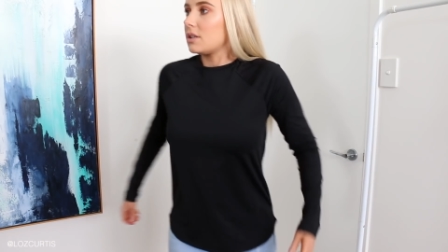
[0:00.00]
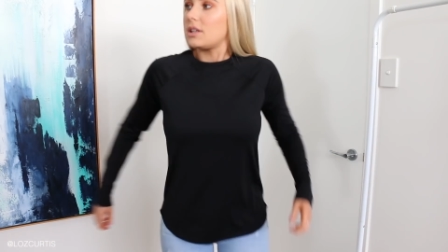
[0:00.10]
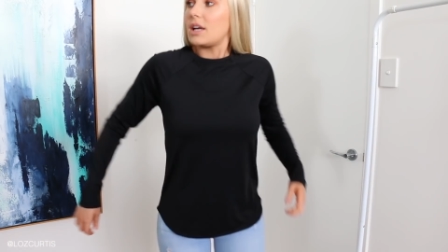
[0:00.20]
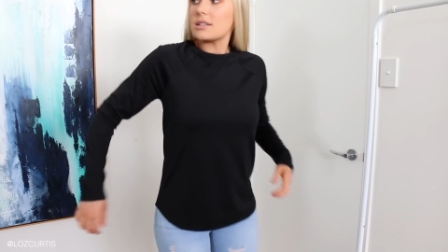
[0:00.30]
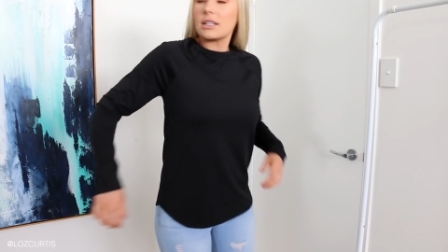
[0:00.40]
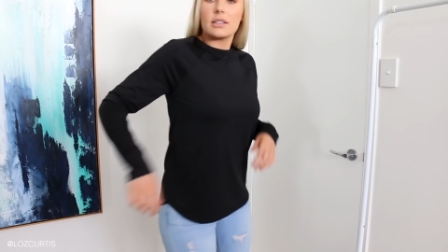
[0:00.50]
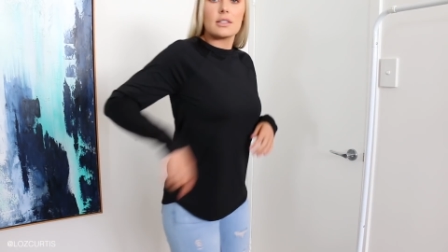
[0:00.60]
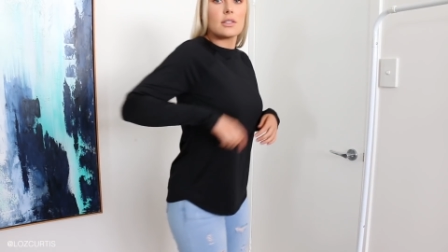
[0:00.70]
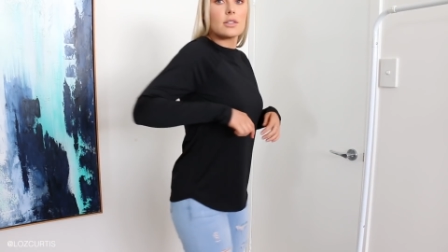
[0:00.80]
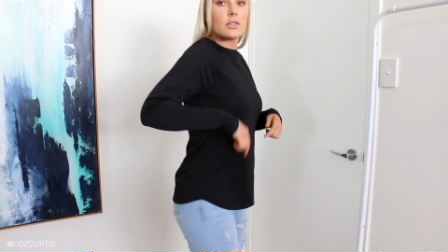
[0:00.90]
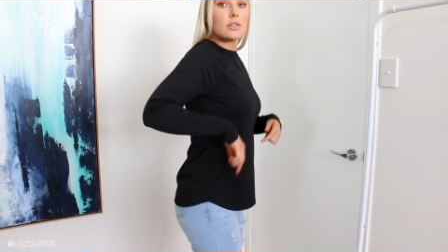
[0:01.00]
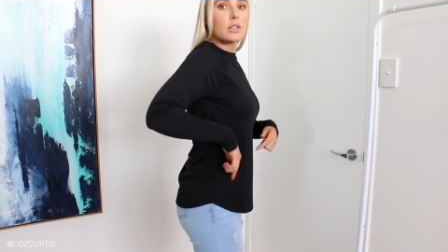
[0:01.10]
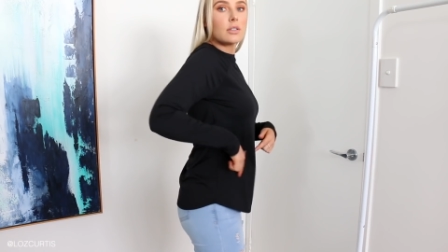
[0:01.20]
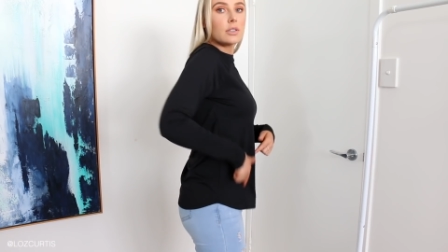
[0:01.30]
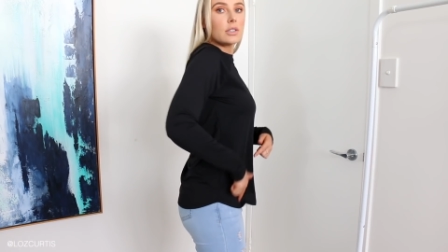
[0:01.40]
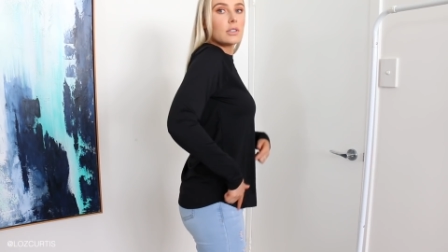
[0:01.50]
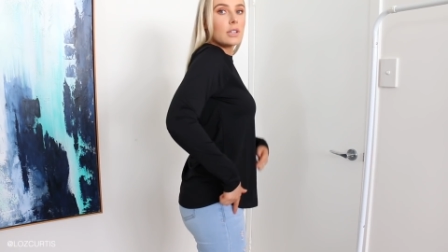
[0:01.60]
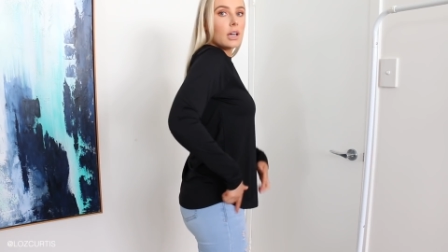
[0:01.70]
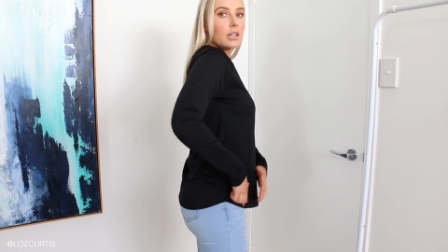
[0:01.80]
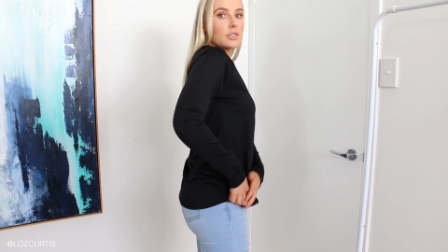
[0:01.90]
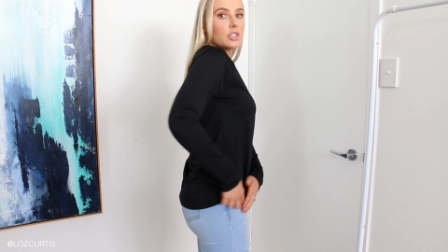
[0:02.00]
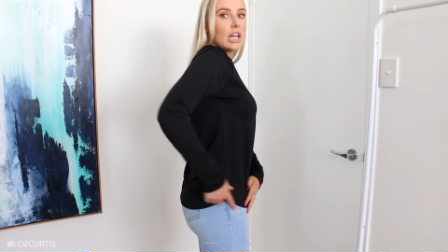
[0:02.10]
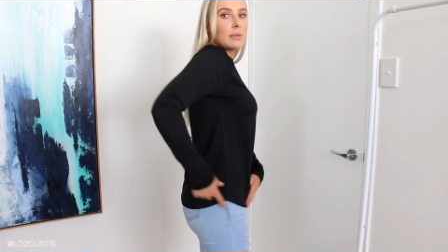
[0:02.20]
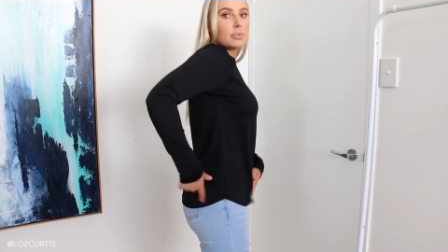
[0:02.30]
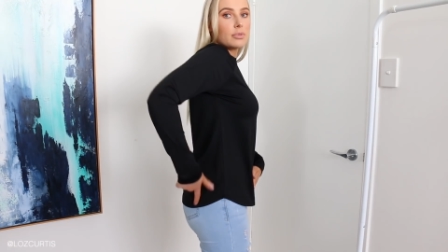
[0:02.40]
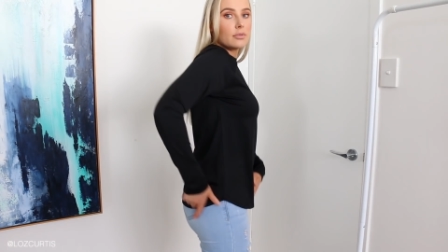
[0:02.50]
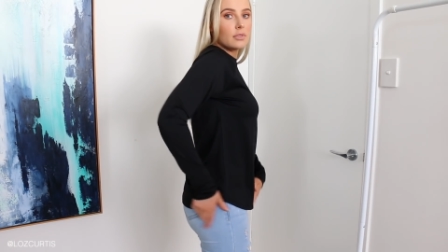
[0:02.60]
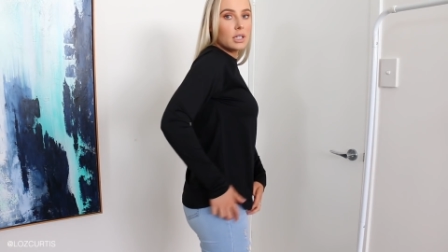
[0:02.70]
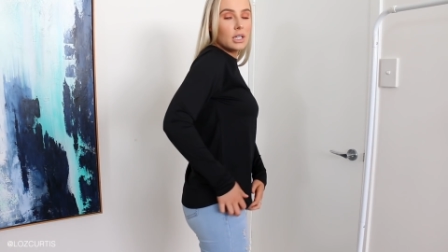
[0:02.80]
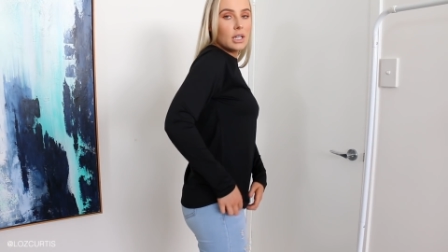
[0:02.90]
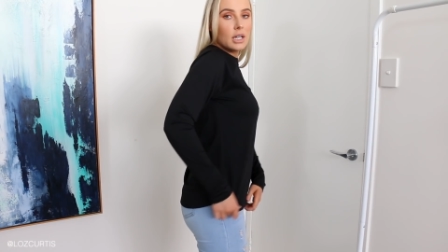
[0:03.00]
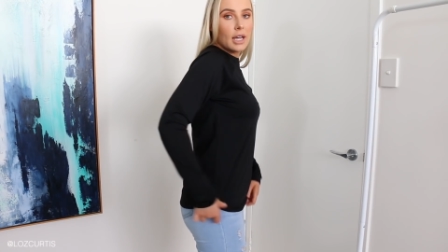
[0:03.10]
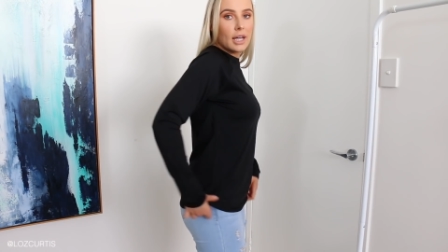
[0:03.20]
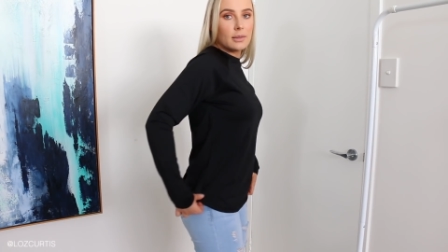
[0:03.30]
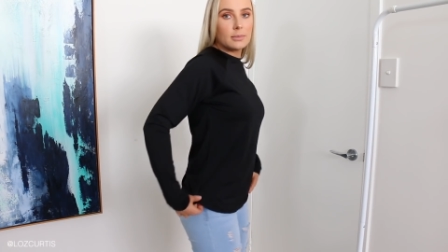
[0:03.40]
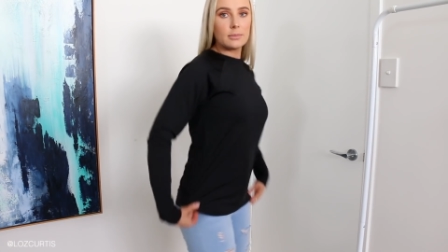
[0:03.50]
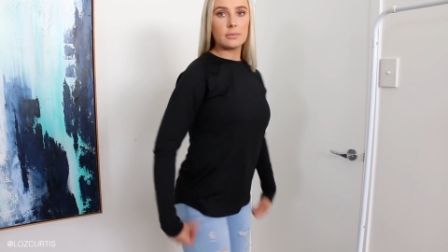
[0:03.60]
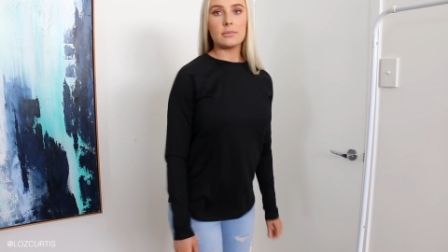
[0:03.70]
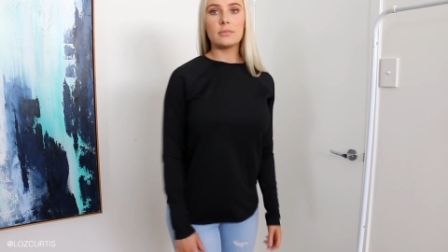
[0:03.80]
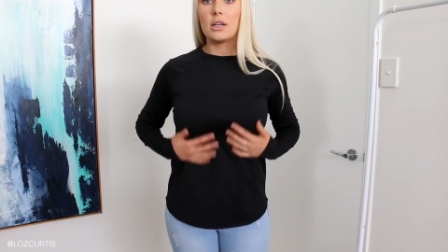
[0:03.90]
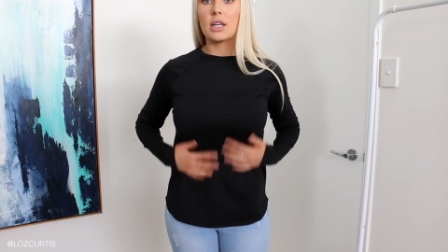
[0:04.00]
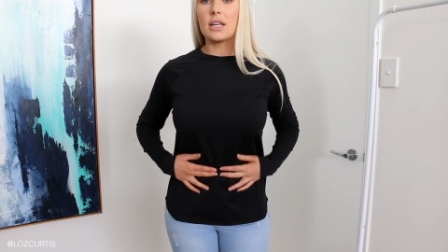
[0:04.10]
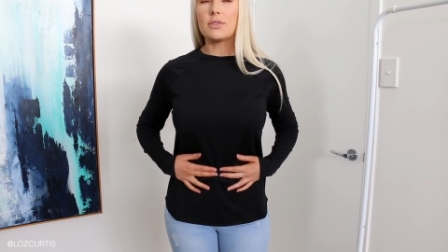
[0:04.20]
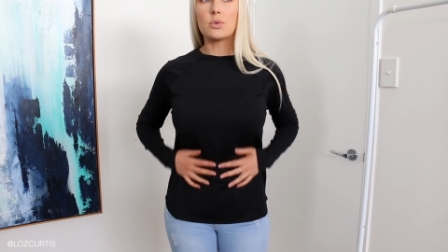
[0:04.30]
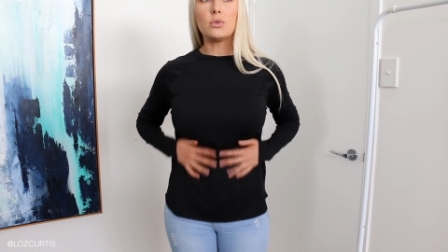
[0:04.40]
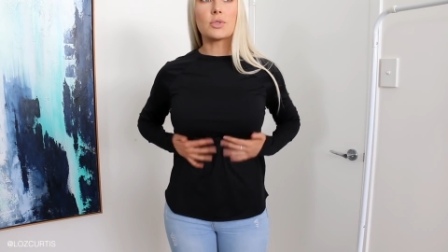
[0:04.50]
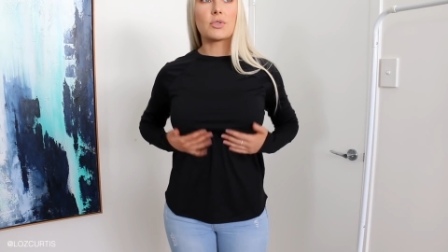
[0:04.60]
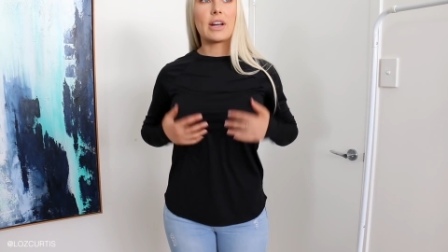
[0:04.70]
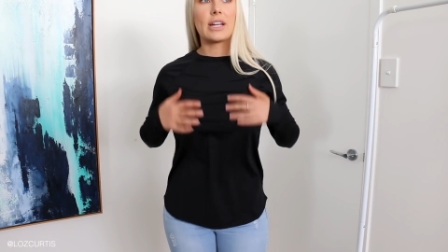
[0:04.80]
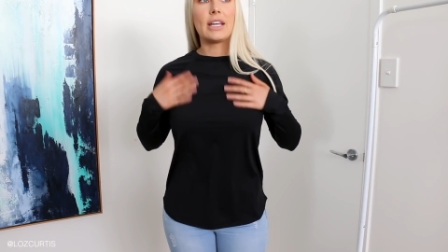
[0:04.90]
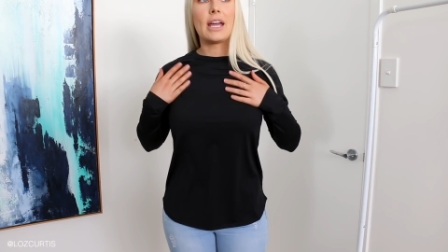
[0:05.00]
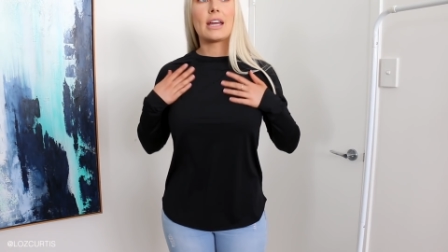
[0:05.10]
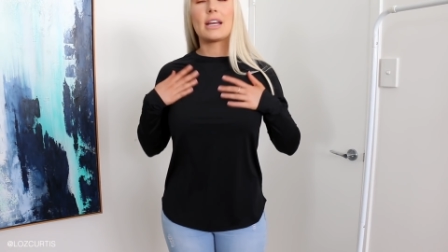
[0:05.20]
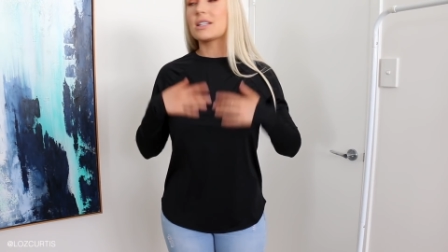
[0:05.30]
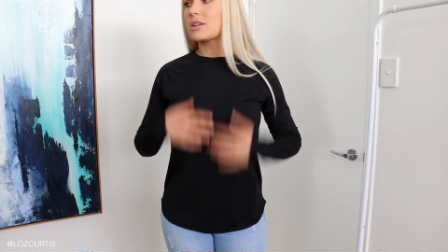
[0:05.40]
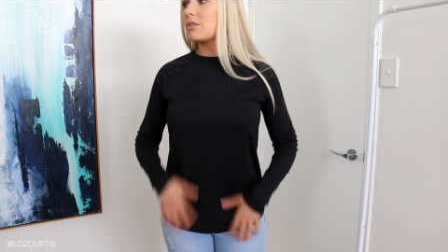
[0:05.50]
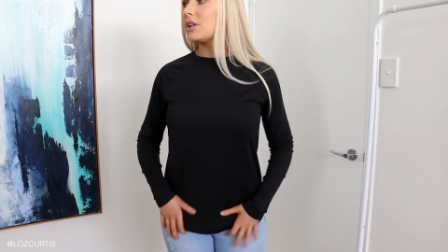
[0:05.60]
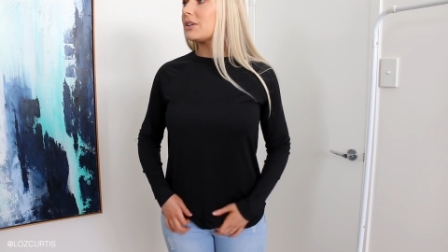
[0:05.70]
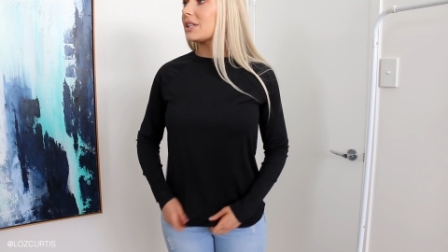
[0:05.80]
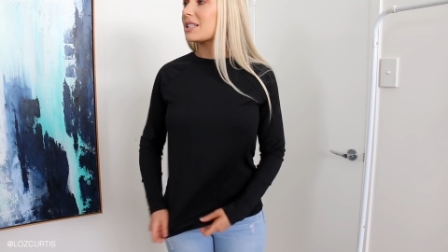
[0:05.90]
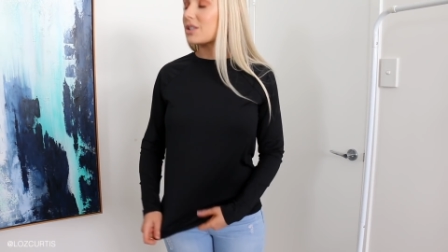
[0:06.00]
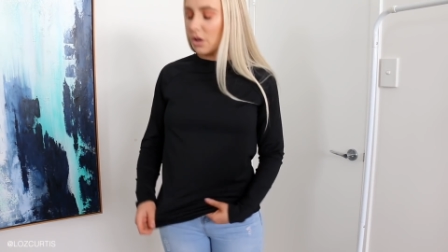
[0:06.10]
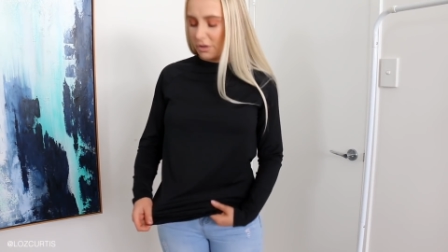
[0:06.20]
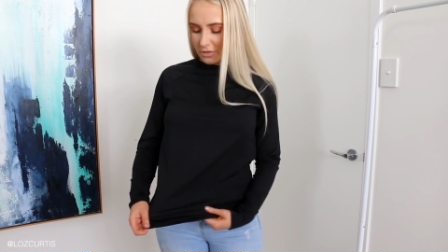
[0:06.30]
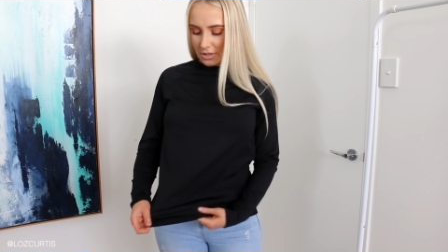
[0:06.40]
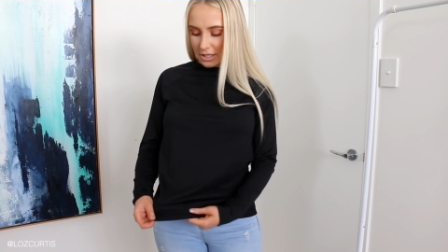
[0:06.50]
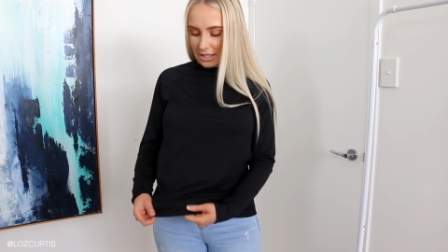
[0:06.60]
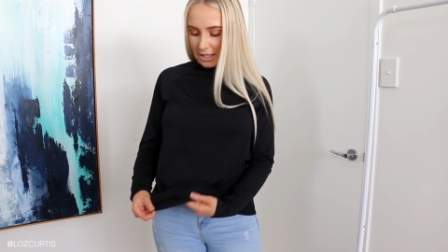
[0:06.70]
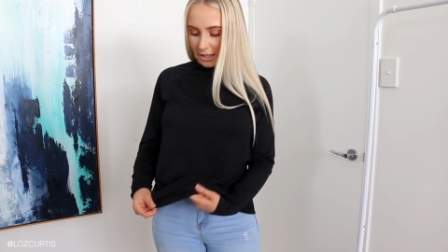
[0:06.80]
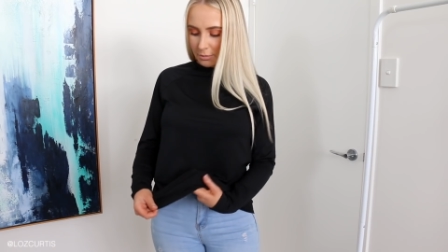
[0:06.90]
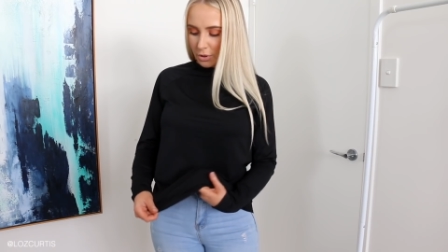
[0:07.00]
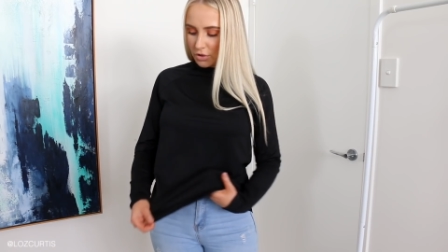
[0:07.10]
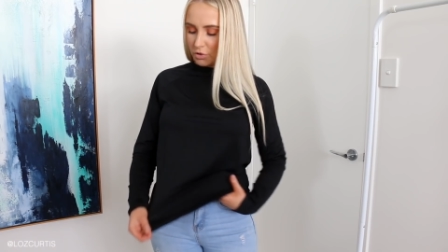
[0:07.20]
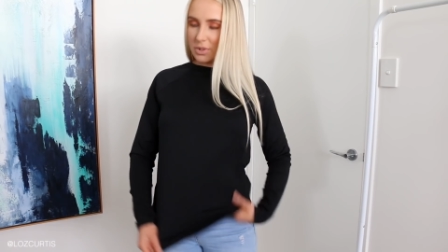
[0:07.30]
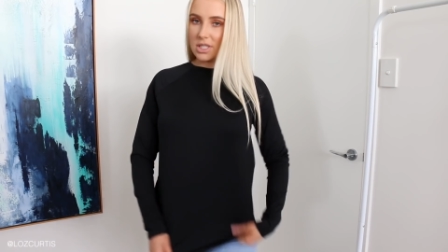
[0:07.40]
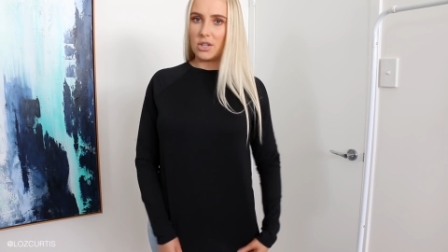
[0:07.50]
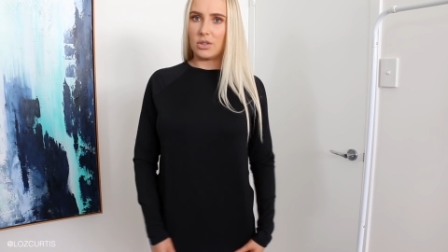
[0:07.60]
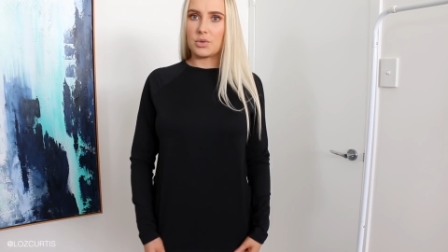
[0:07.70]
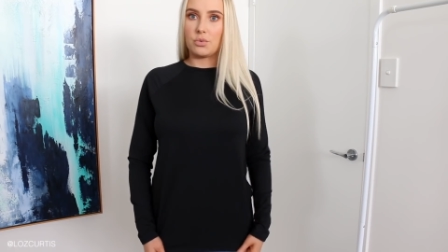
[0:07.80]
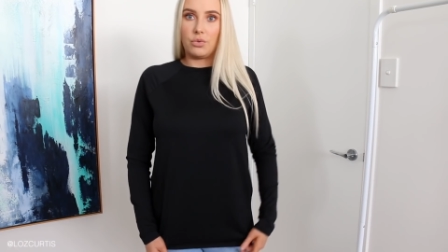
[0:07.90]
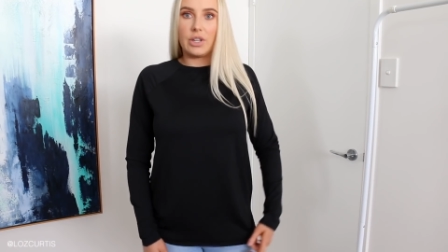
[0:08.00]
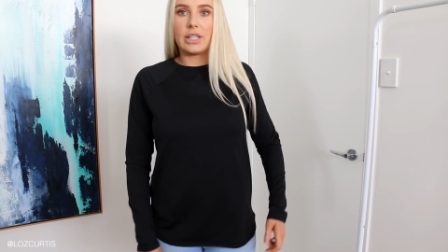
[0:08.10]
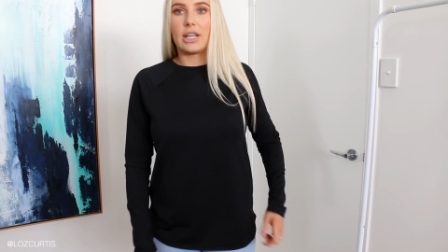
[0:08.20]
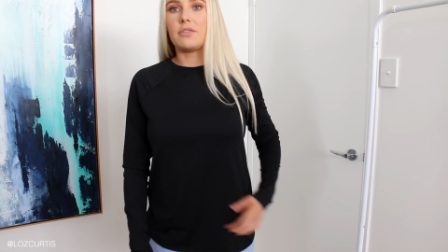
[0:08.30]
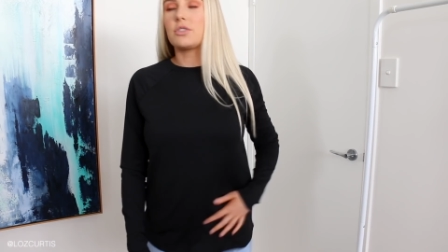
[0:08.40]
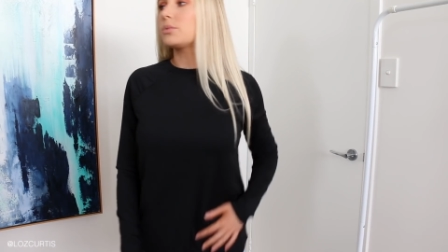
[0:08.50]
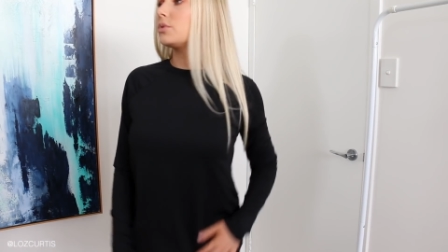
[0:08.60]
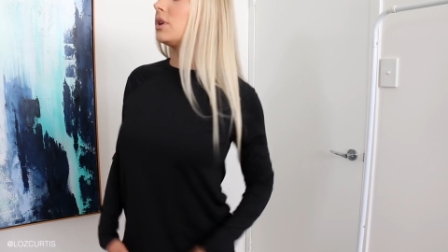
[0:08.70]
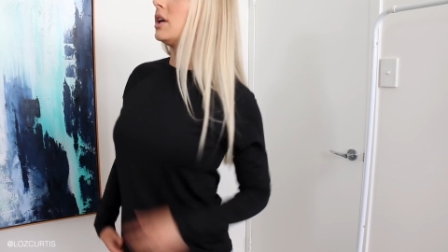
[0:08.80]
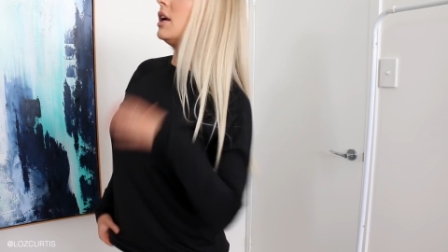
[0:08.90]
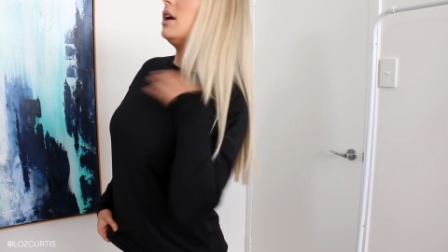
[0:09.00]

It has like a sort of a, kind of shape hem. Gives you, oh it's raining, yay. It's really, really soft. It's like a beautiful material. It's really comfortable.